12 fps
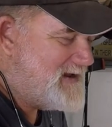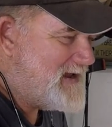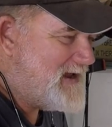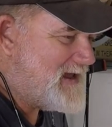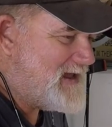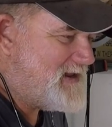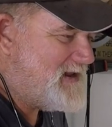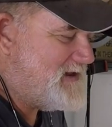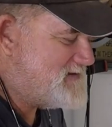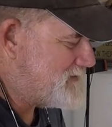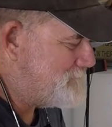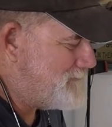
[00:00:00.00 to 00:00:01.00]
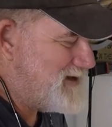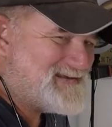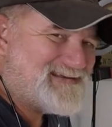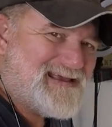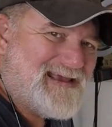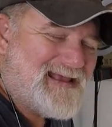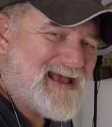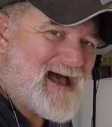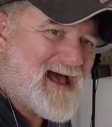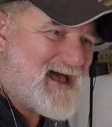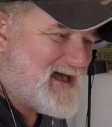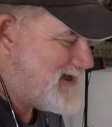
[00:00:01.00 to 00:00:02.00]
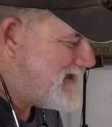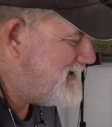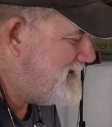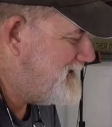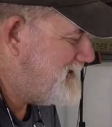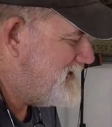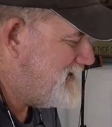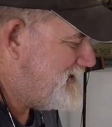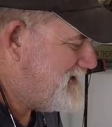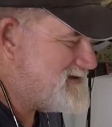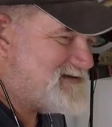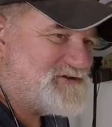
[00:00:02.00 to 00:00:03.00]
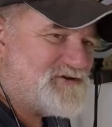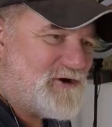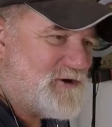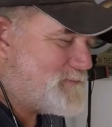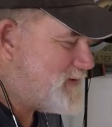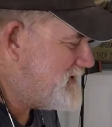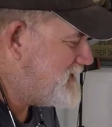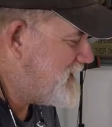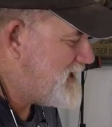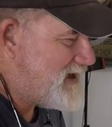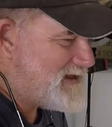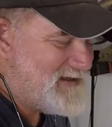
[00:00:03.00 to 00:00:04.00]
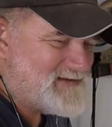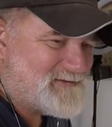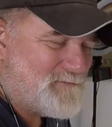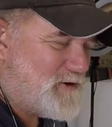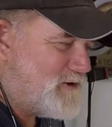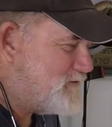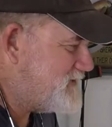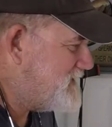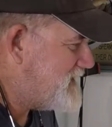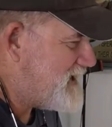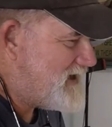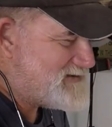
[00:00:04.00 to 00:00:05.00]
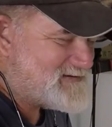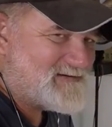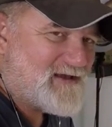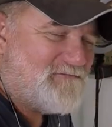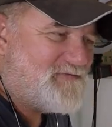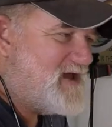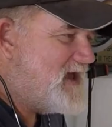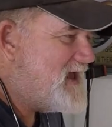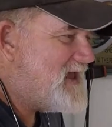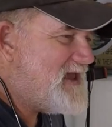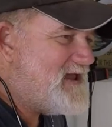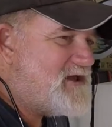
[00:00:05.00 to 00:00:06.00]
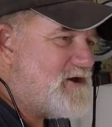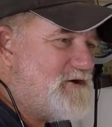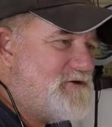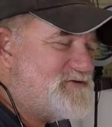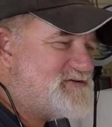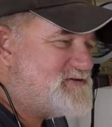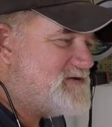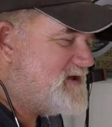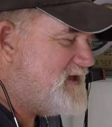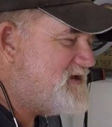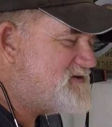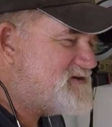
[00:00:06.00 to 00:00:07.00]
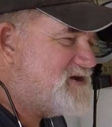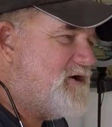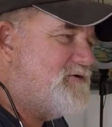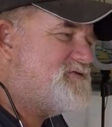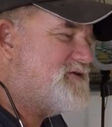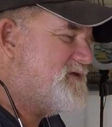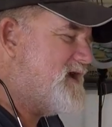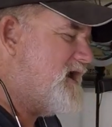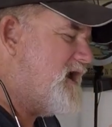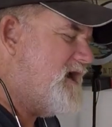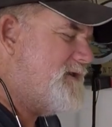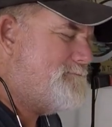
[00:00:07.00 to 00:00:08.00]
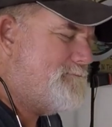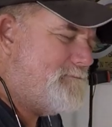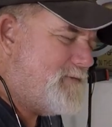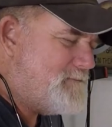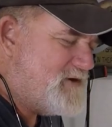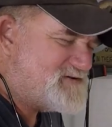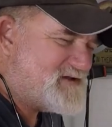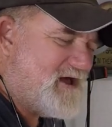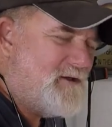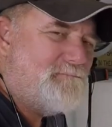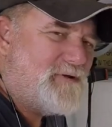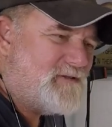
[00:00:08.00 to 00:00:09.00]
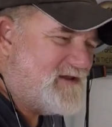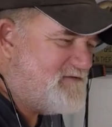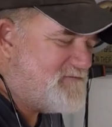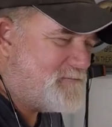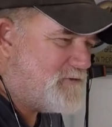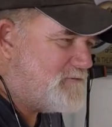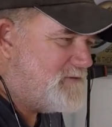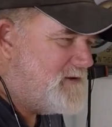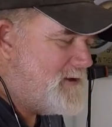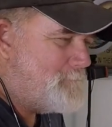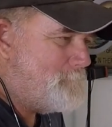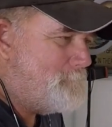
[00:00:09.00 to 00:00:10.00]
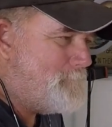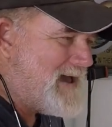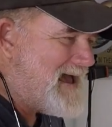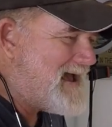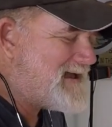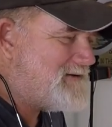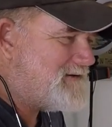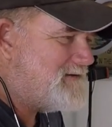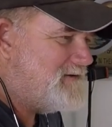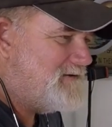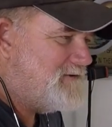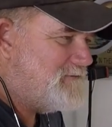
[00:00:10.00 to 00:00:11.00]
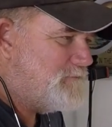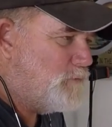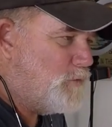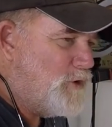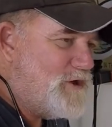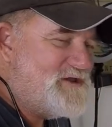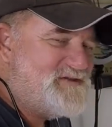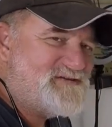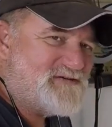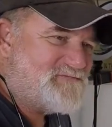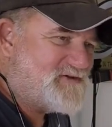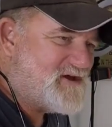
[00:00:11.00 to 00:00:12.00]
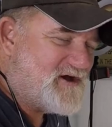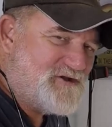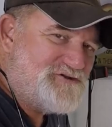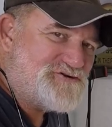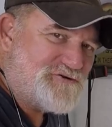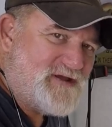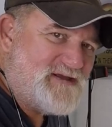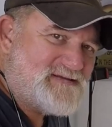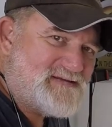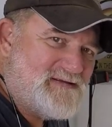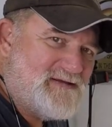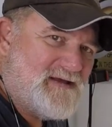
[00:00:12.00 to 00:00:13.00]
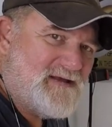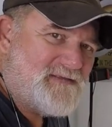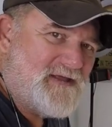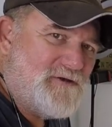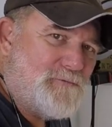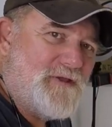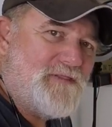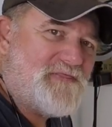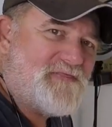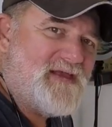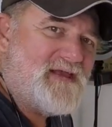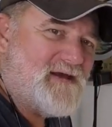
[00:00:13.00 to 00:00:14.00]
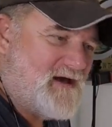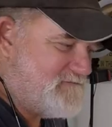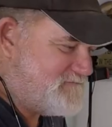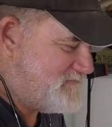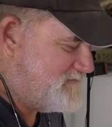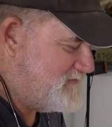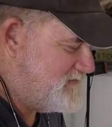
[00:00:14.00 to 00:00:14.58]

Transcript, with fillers: And he's a muskie guy, he's a tarpon guy, he's a marlin guy, he's a self. He goes, he used to go to the most unbelievable backwoods of countries that you wouldn't think of